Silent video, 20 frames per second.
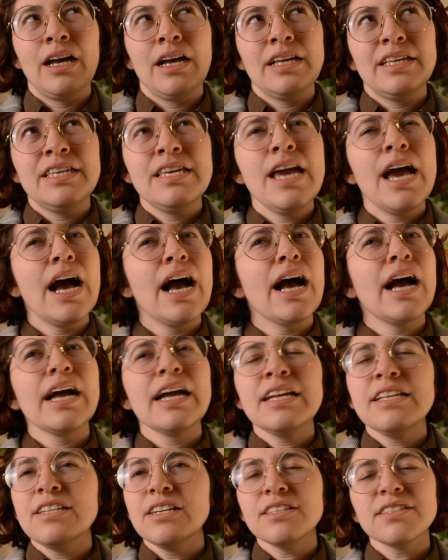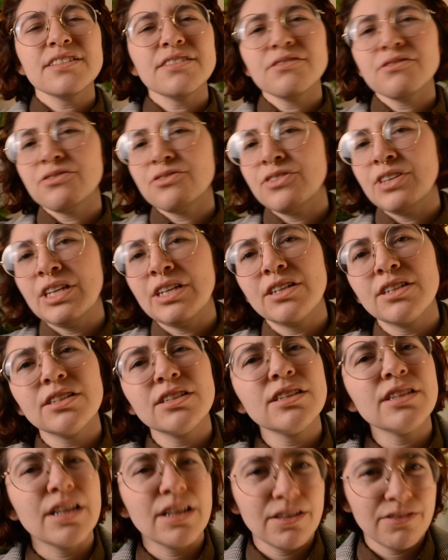Yeah, it doesn't
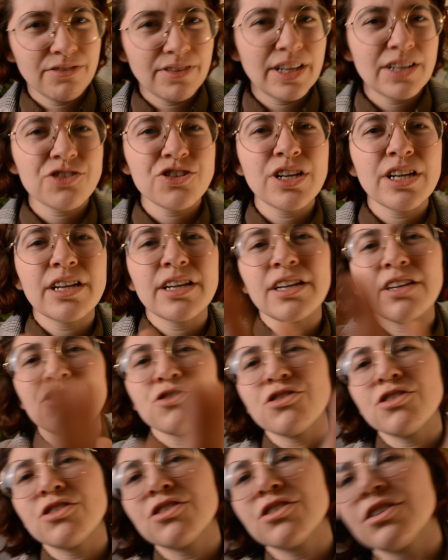feel, actually I could get you to